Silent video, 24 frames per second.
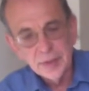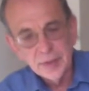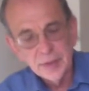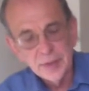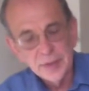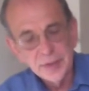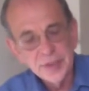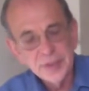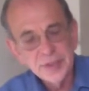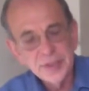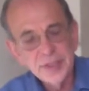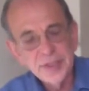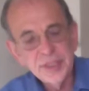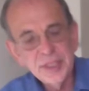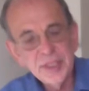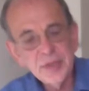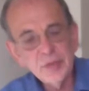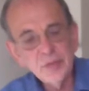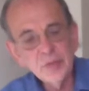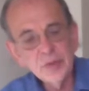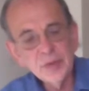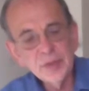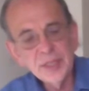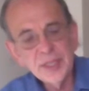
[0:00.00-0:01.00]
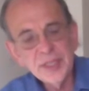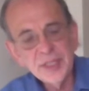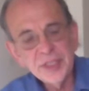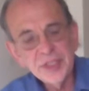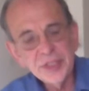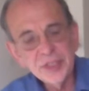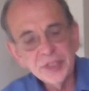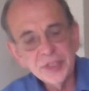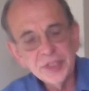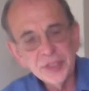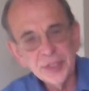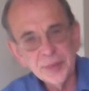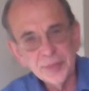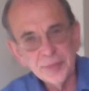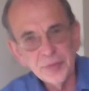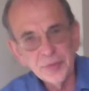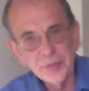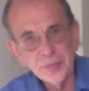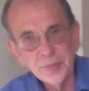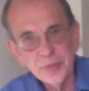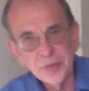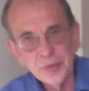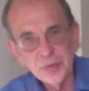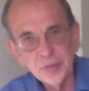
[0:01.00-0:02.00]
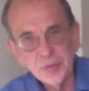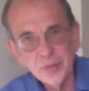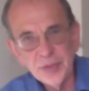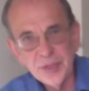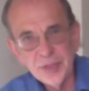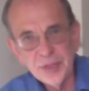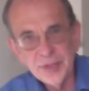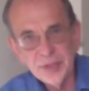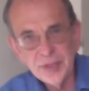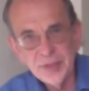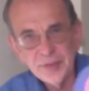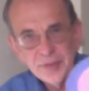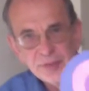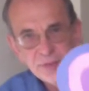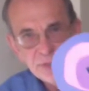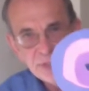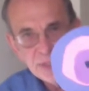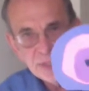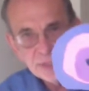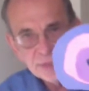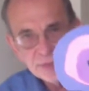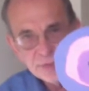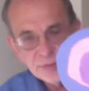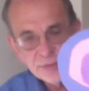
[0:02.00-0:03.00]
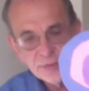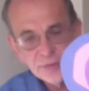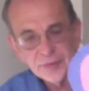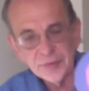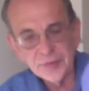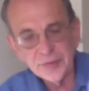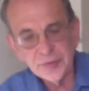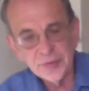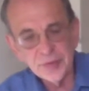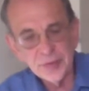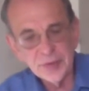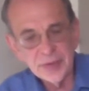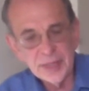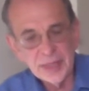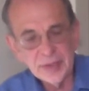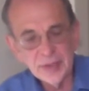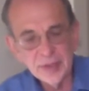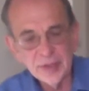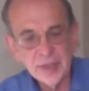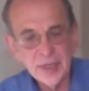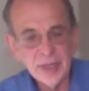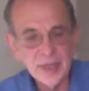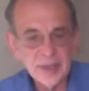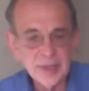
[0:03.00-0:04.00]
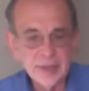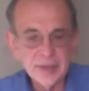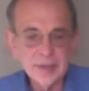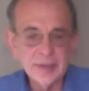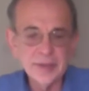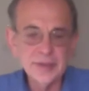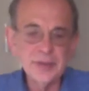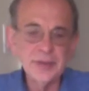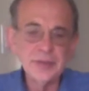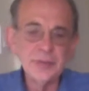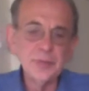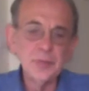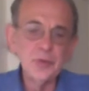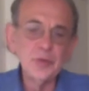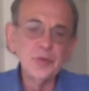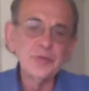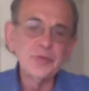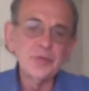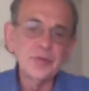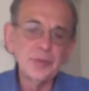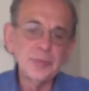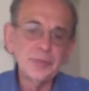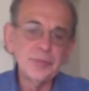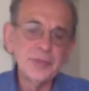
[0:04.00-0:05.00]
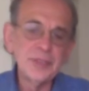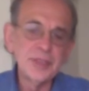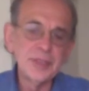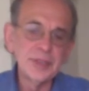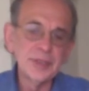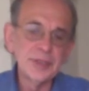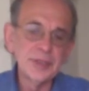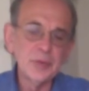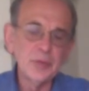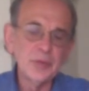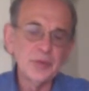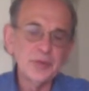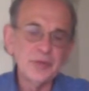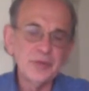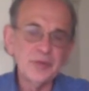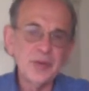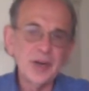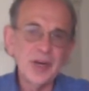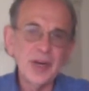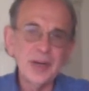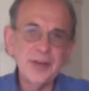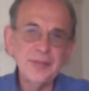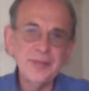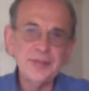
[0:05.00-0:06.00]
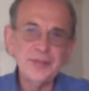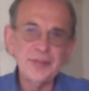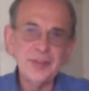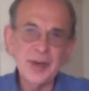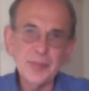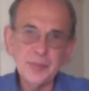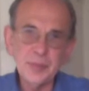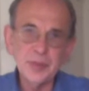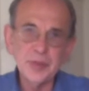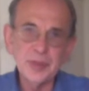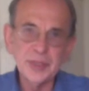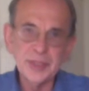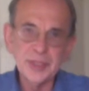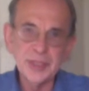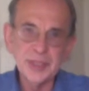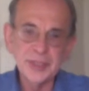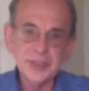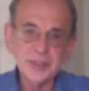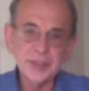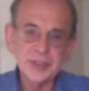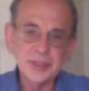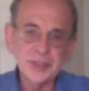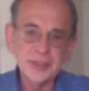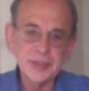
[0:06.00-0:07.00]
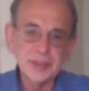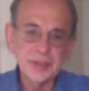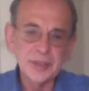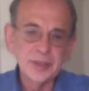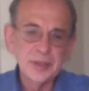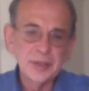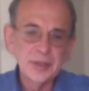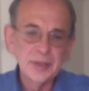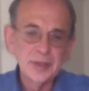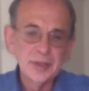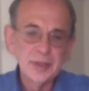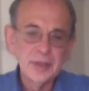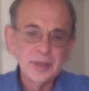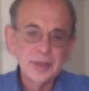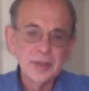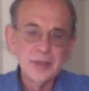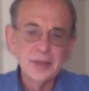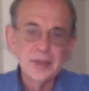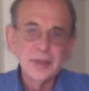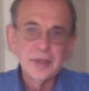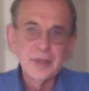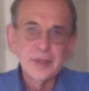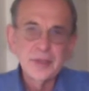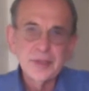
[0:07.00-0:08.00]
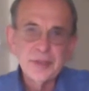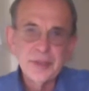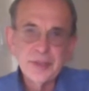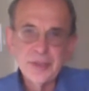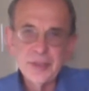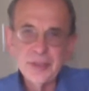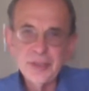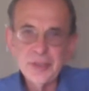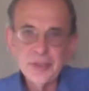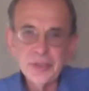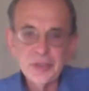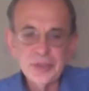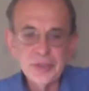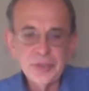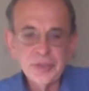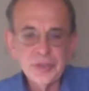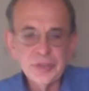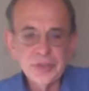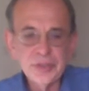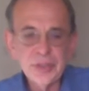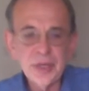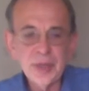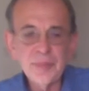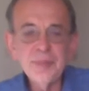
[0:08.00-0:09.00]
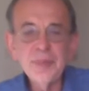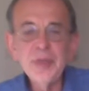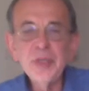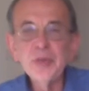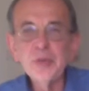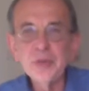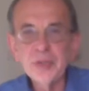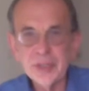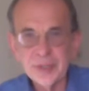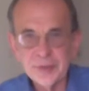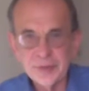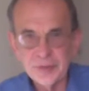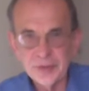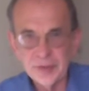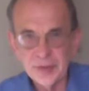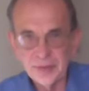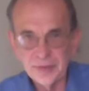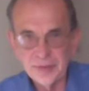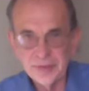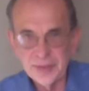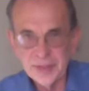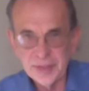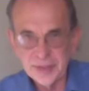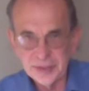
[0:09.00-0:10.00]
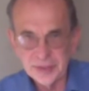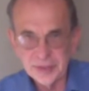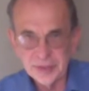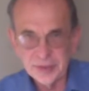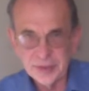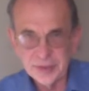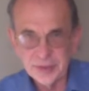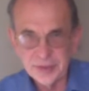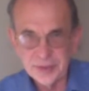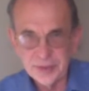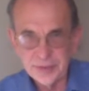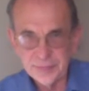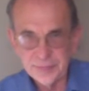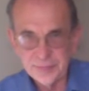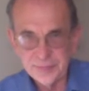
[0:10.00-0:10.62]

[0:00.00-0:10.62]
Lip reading: seeing relationships between these disks, so that you move from dealing with 5 separate disks to subunits of disks.